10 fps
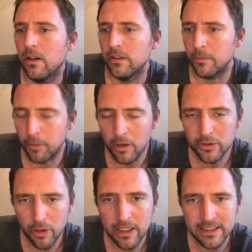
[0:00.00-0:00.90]
The
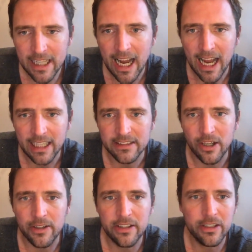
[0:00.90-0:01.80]
pro-choice guys
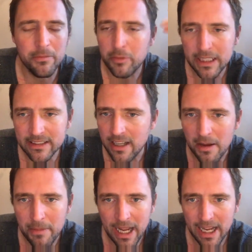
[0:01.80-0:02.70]
are either complete
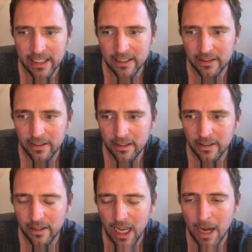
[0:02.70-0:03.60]
scumbag
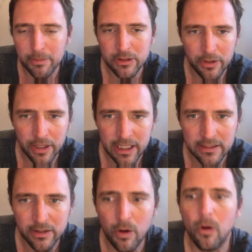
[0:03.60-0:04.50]

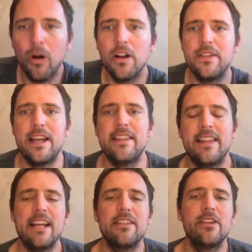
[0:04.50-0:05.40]
opportunists or they
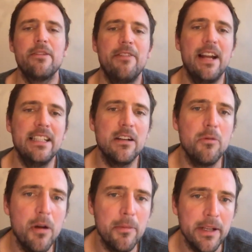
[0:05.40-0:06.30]
think they're defending a
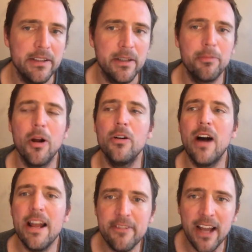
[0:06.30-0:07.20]
woman. The
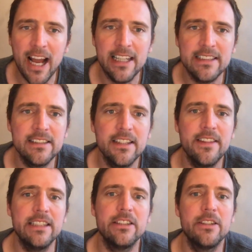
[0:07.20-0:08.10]
pro-life guys
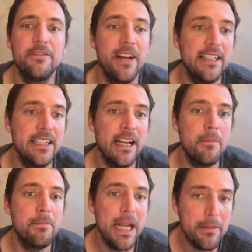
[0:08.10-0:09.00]
think they're defending a
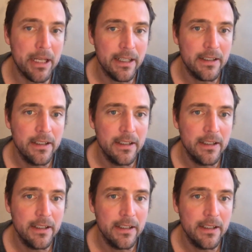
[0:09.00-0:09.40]
baby.